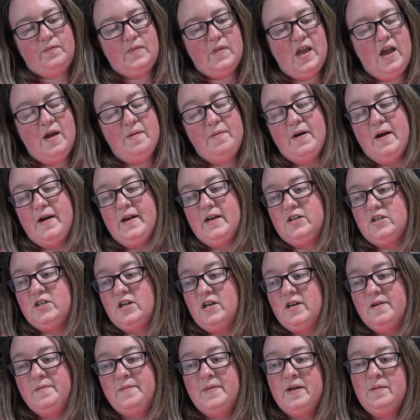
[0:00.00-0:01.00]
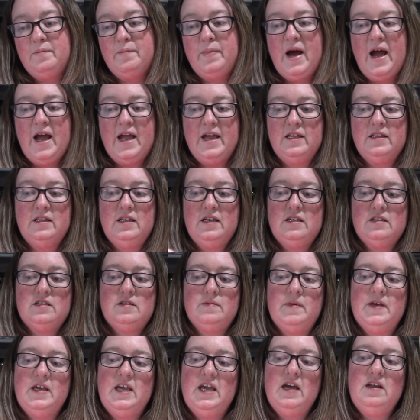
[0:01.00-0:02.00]
I probably shouldn't have been buying these
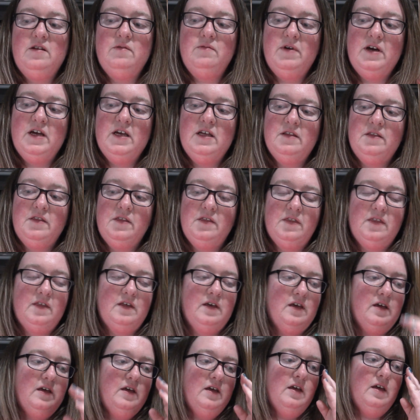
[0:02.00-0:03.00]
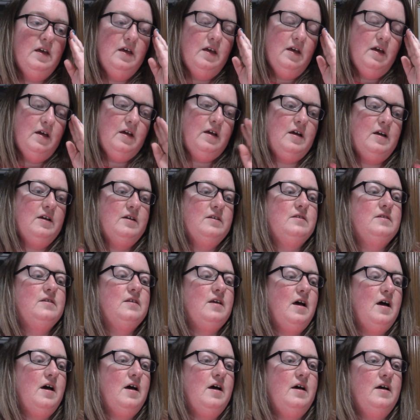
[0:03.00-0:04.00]
to begin with. Because,
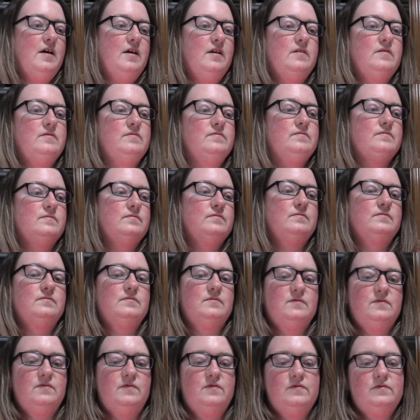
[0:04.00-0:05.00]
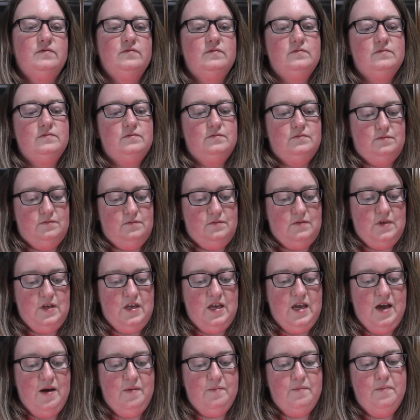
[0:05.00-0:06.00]
uh,
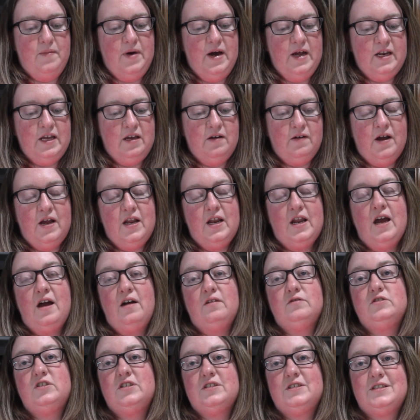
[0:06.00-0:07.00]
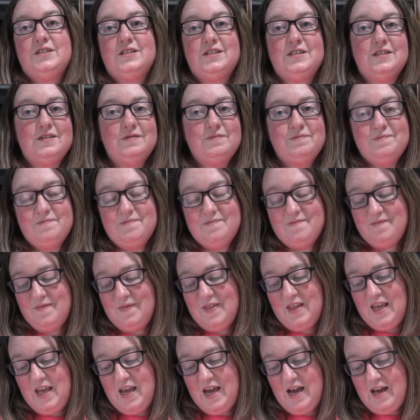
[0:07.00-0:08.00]
yeah, money right now just
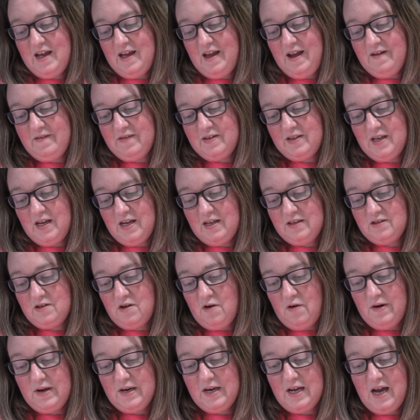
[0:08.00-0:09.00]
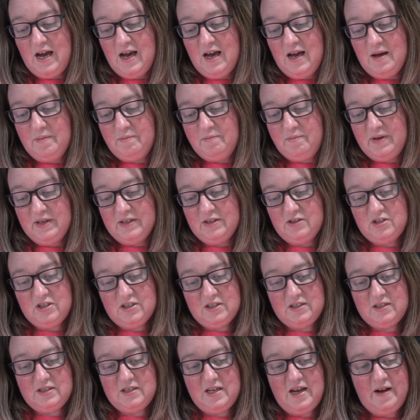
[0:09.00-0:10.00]
everything's going up and
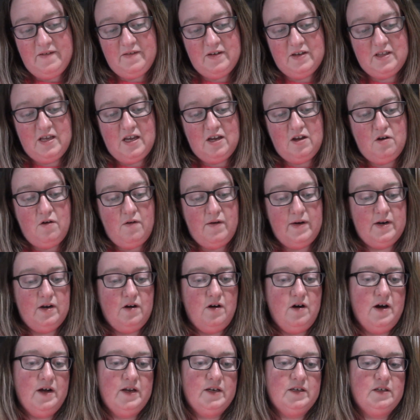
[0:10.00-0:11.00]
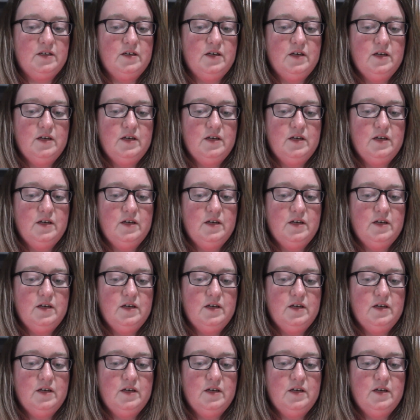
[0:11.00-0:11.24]
just everything going on.